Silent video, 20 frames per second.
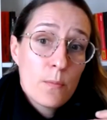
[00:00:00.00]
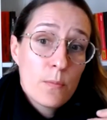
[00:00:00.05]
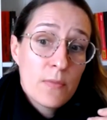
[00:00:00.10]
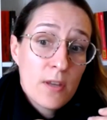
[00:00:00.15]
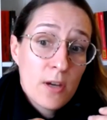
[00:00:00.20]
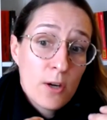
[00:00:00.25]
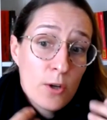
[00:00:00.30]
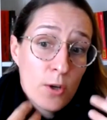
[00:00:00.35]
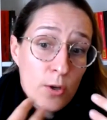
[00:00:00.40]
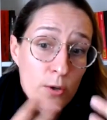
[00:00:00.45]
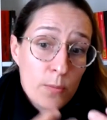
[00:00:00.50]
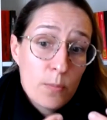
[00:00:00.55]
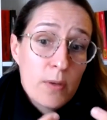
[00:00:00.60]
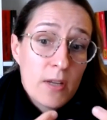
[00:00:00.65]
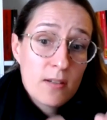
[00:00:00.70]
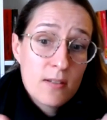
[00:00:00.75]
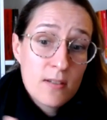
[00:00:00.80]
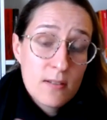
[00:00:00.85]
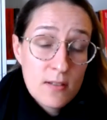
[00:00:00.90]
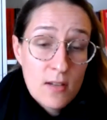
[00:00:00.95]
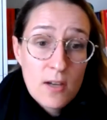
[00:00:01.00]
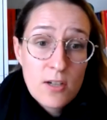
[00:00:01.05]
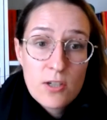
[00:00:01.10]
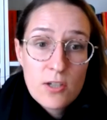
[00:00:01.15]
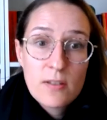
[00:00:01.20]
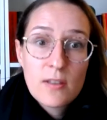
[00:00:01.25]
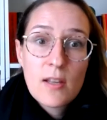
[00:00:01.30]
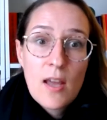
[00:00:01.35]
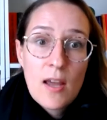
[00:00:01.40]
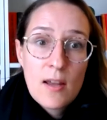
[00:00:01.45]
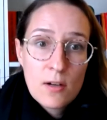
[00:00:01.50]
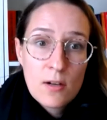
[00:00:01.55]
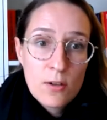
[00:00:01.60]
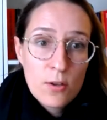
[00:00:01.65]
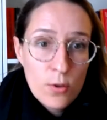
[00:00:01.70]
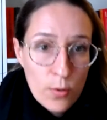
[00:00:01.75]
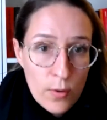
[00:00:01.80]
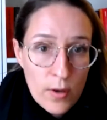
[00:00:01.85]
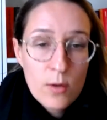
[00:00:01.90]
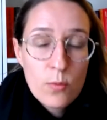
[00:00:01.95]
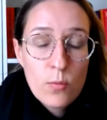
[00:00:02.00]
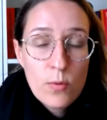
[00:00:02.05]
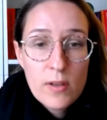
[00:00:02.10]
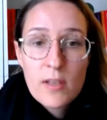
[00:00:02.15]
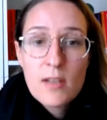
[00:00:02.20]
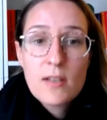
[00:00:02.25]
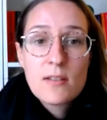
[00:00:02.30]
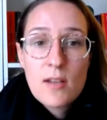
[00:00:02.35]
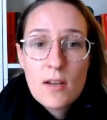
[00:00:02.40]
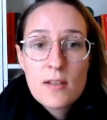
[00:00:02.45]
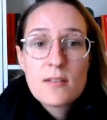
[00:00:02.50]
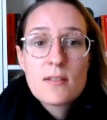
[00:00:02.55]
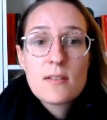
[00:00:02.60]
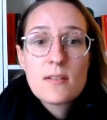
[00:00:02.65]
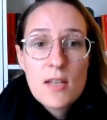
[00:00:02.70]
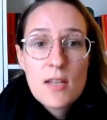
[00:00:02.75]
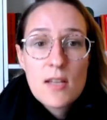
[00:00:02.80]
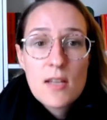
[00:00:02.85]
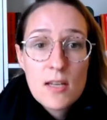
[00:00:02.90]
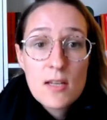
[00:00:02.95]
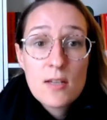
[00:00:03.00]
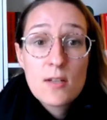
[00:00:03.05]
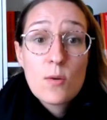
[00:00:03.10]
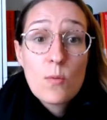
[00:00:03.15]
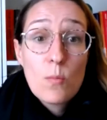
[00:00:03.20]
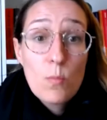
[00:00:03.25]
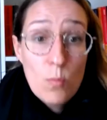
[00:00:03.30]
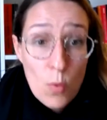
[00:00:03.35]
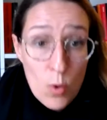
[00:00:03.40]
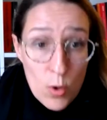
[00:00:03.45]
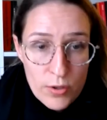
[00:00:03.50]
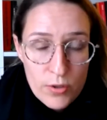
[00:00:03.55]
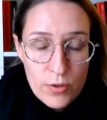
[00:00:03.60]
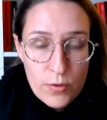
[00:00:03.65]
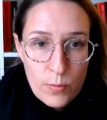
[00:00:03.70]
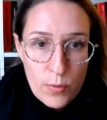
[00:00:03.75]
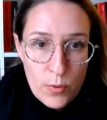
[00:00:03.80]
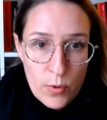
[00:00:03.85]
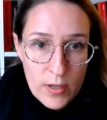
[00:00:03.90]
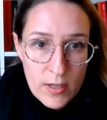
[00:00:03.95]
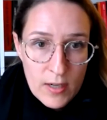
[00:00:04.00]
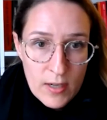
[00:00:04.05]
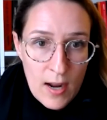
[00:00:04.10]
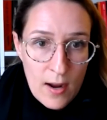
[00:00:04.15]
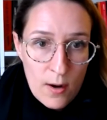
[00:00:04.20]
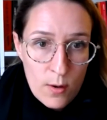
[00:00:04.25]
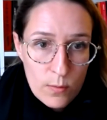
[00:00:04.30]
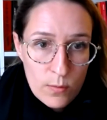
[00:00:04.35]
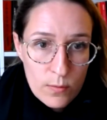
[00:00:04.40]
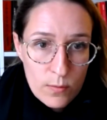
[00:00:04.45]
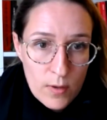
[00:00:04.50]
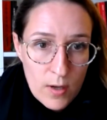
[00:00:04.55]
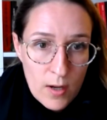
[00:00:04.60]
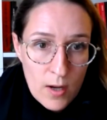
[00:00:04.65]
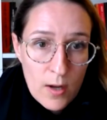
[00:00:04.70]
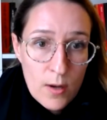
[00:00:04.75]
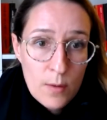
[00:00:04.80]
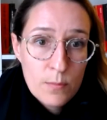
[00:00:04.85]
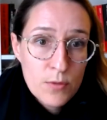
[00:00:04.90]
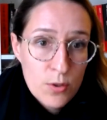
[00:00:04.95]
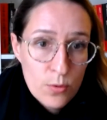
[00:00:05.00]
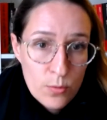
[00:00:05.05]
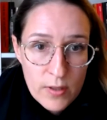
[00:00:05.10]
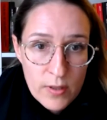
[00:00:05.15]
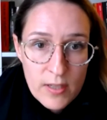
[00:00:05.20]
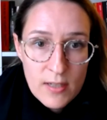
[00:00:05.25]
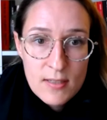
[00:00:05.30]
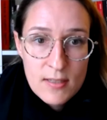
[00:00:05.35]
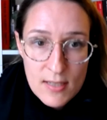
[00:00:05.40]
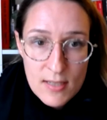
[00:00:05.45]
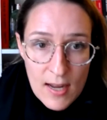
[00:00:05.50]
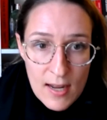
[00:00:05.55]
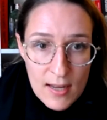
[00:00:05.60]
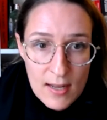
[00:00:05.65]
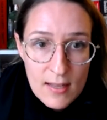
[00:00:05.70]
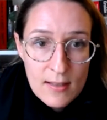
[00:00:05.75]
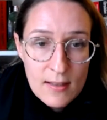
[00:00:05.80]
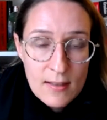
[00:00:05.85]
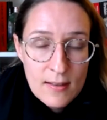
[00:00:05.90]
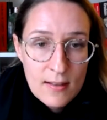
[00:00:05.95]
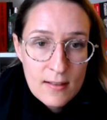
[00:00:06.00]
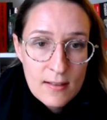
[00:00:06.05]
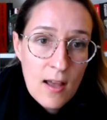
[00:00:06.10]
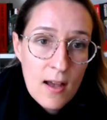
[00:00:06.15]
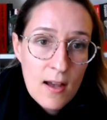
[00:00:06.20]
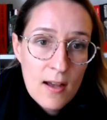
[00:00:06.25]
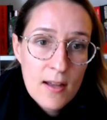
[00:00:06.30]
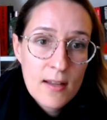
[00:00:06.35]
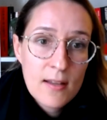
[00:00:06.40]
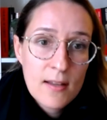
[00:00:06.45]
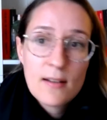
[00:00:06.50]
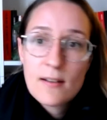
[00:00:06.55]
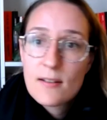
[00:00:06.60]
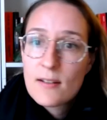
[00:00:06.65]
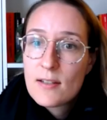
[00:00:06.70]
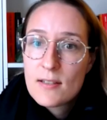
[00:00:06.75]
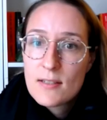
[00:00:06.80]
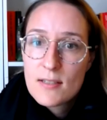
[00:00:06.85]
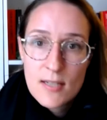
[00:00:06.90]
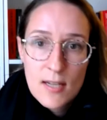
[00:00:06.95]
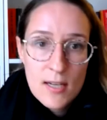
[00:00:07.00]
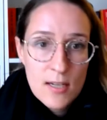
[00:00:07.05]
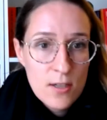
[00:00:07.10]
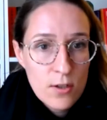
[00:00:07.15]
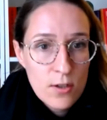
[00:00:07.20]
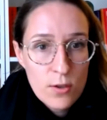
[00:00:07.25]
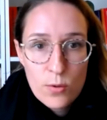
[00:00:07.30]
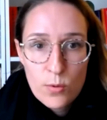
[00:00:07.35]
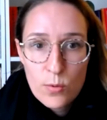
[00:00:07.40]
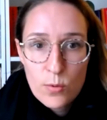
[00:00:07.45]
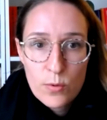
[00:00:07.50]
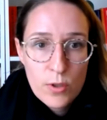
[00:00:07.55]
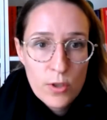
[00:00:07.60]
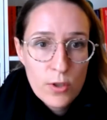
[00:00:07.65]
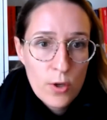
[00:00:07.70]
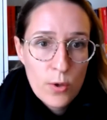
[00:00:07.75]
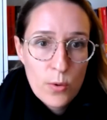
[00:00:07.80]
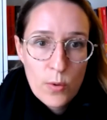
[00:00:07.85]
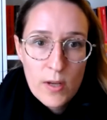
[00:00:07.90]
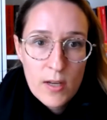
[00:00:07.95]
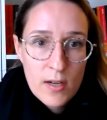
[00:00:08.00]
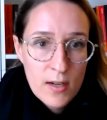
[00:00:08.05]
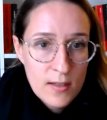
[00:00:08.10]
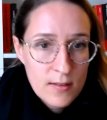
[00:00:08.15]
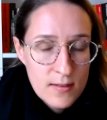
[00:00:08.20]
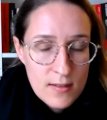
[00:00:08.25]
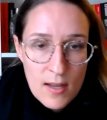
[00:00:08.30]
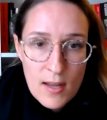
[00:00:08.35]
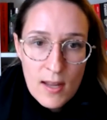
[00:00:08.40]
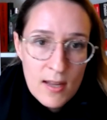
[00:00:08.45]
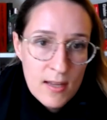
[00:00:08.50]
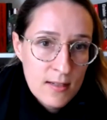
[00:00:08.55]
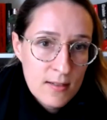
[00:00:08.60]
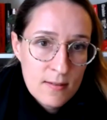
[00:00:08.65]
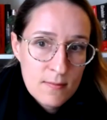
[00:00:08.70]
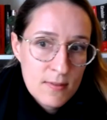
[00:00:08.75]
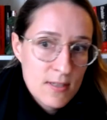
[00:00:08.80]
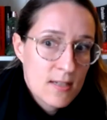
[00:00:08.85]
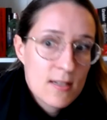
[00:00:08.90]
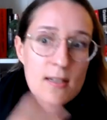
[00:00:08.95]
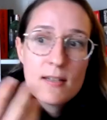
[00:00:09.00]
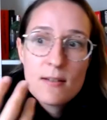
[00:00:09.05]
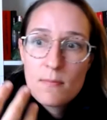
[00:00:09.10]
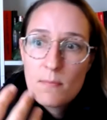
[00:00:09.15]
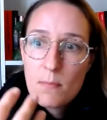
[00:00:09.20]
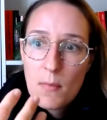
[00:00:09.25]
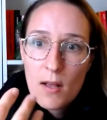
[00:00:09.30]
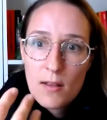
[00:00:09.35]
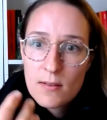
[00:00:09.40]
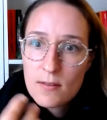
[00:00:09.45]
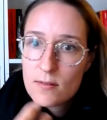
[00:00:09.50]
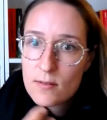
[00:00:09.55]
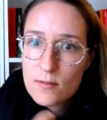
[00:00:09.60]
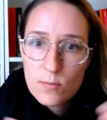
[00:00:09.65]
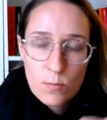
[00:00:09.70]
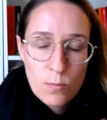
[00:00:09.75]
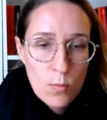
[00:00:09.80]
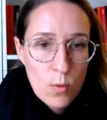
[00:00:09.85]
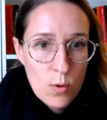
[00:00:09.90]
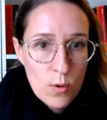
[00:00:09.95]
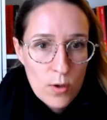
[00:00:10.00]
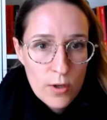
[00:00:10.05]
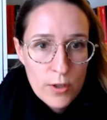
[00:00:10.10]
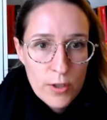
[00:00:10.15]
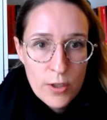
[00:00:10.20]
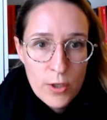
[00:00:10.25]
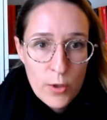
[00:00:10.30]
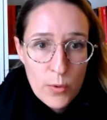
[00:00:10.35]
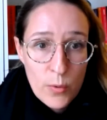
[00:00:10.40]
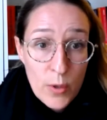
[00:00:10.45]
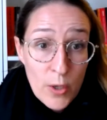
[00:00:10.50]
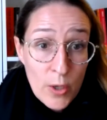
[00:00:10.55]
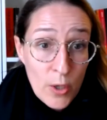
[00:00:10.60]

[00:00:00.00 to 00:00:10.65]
There could be a discussion that Ukraine really does need more support now. To really stay the line, continue, you know, in its 18 months more, you know,